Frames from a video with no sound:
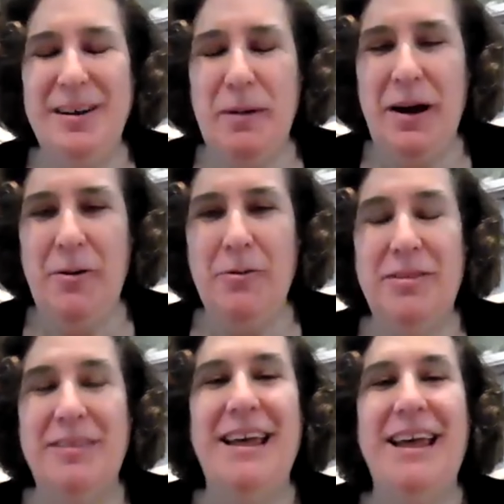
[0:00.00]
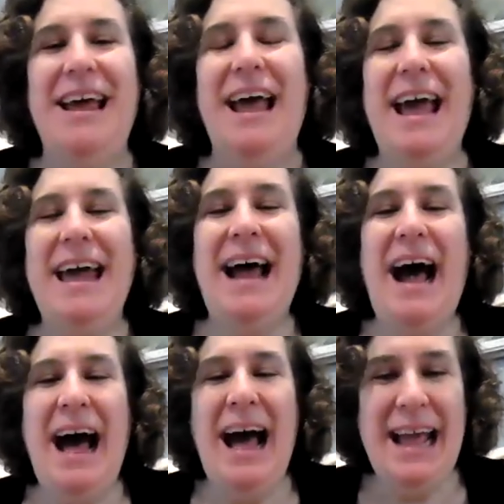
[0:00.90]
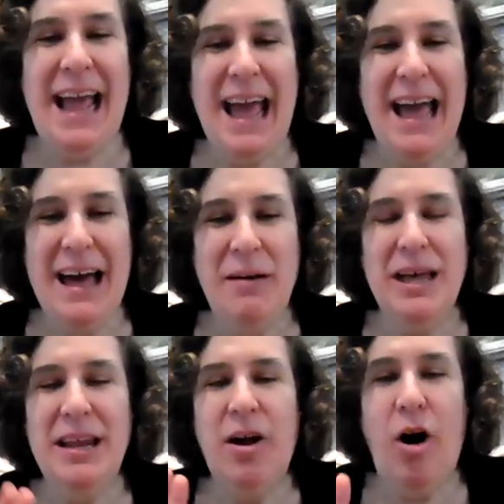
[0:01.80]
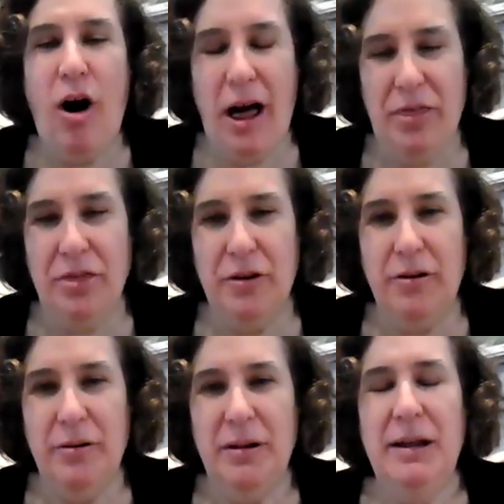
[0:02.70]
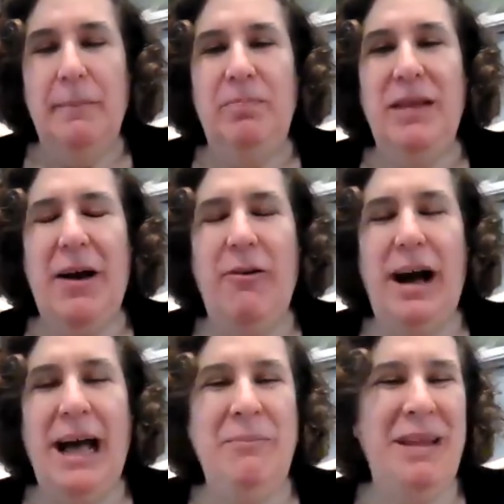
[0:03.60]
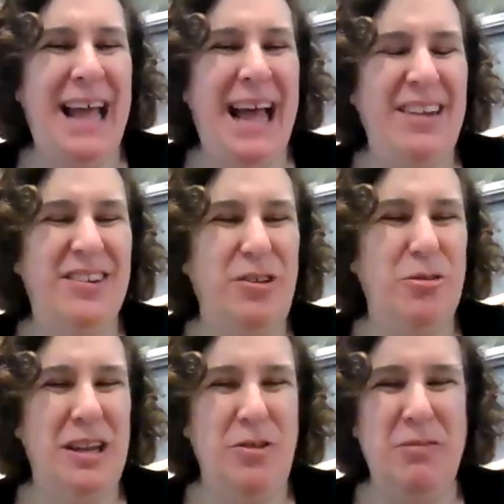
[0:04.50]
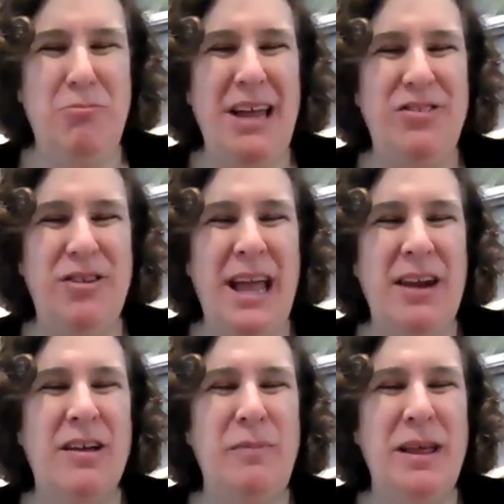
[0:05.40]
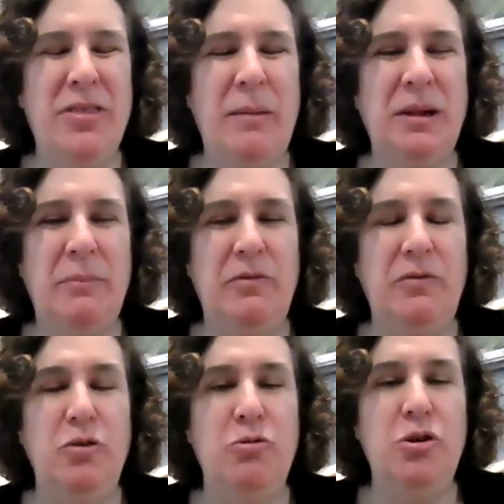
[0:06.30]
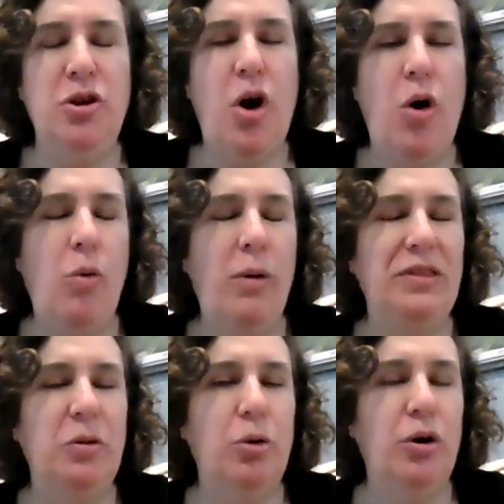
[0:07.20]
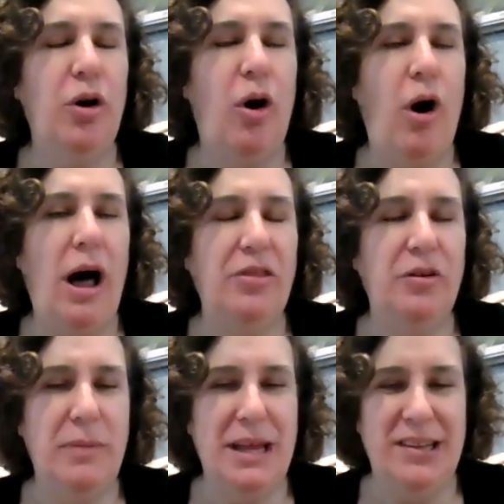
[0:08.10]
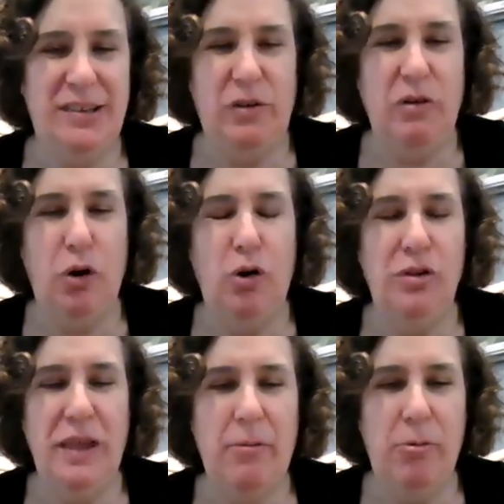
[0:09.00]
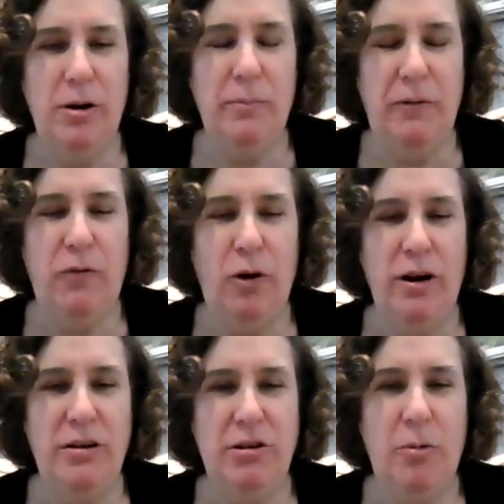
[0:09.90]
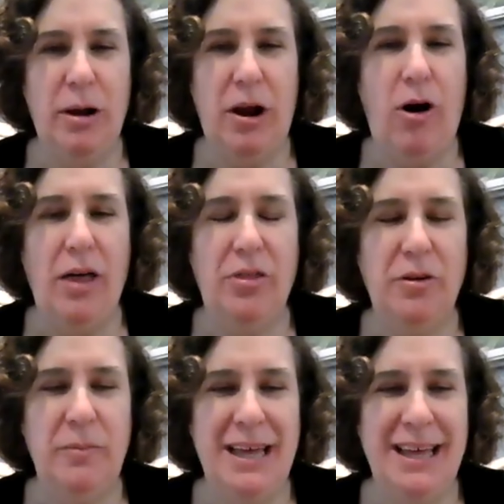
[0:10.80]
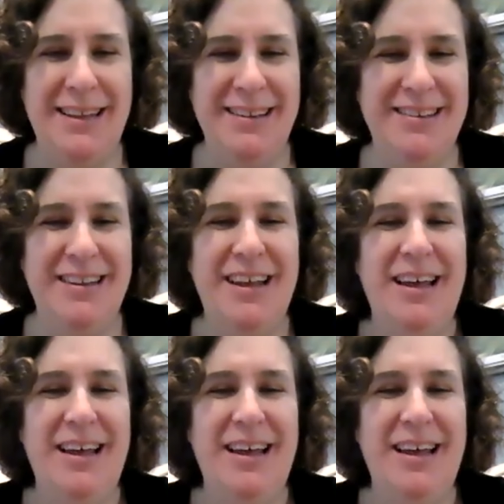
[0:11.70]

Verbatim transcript: to both. And I am an author. Now, I'm I'm going to ask you can you raise your hand or give me a thumbs up if you know what the word author means, if you've heard that word before and you know what author means?